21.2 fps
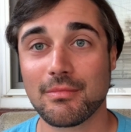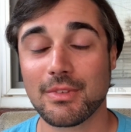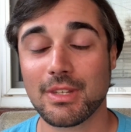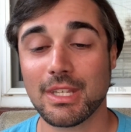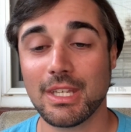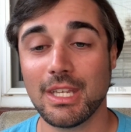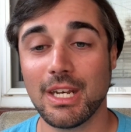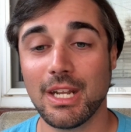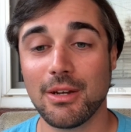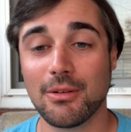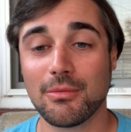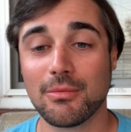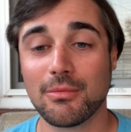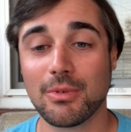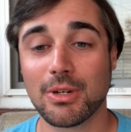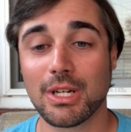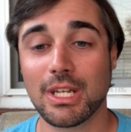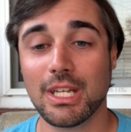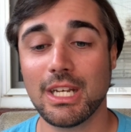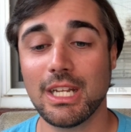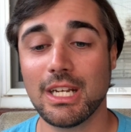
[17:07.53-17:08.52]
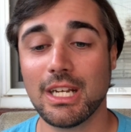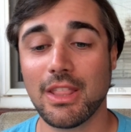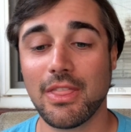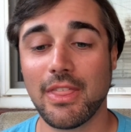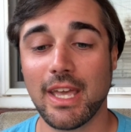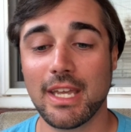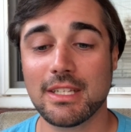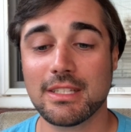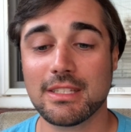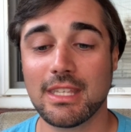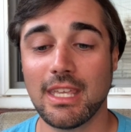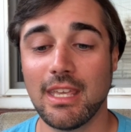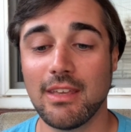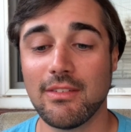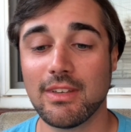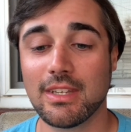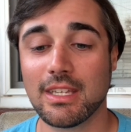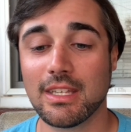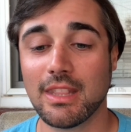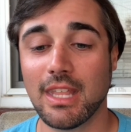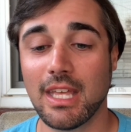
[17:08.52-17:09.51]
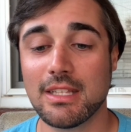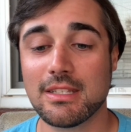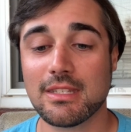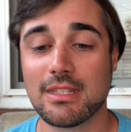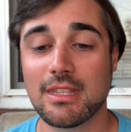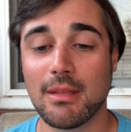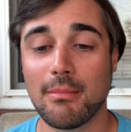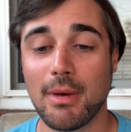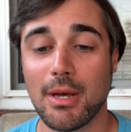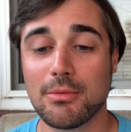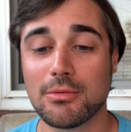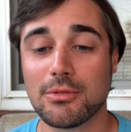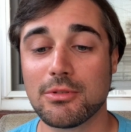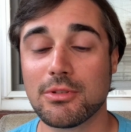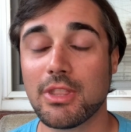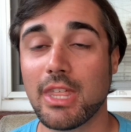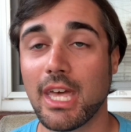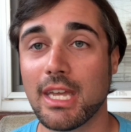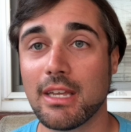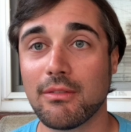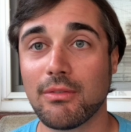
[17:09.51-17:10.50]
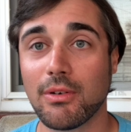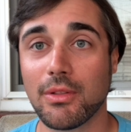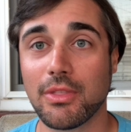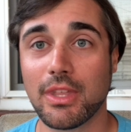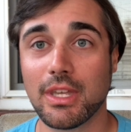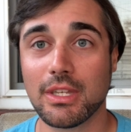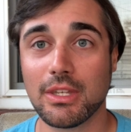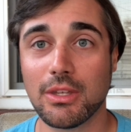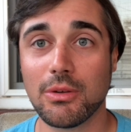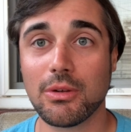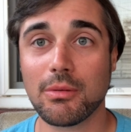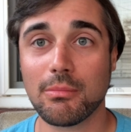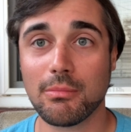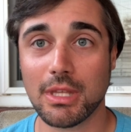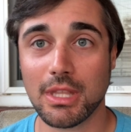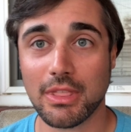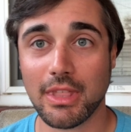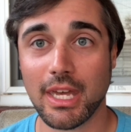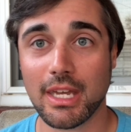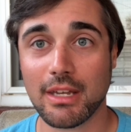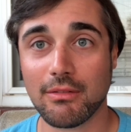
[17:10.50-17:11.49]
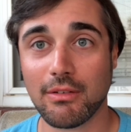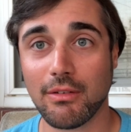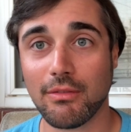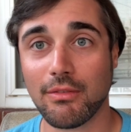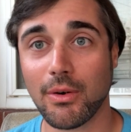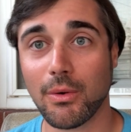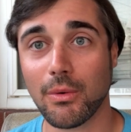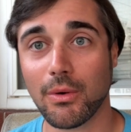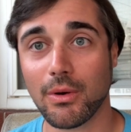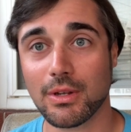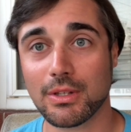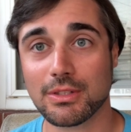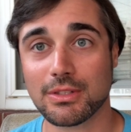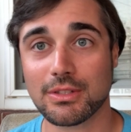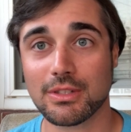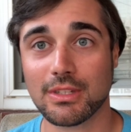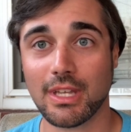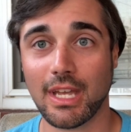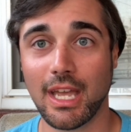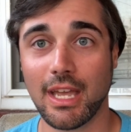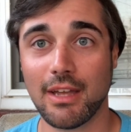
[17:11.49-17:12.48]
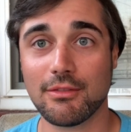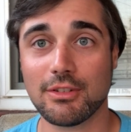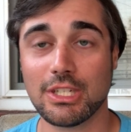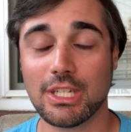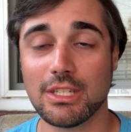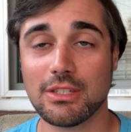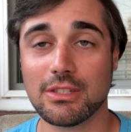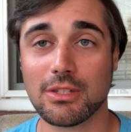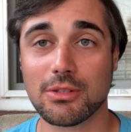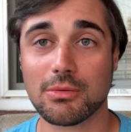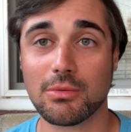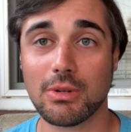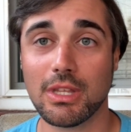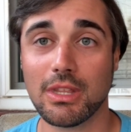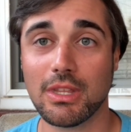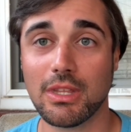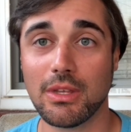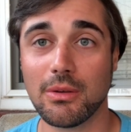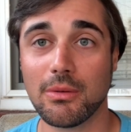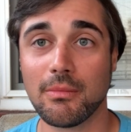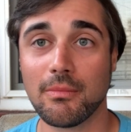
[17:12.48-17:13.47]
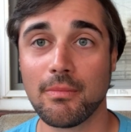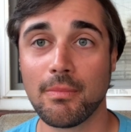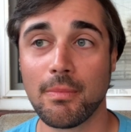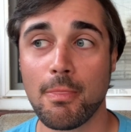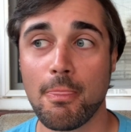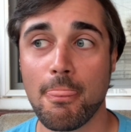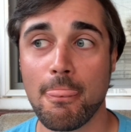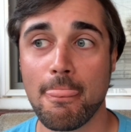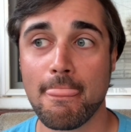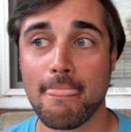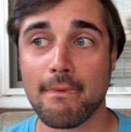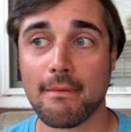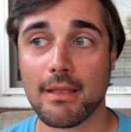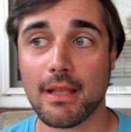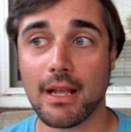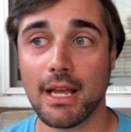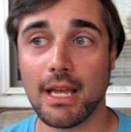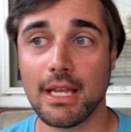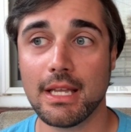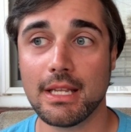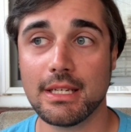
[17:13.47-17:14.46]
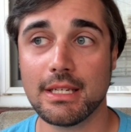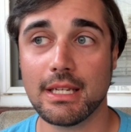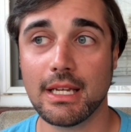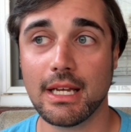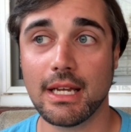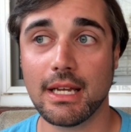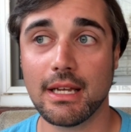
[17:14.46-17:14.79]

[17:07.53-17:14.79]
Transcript: you know, we're getting into Thanksgiving, and that's the most thankful thing you can be thankful for, is to have Jesus with you. And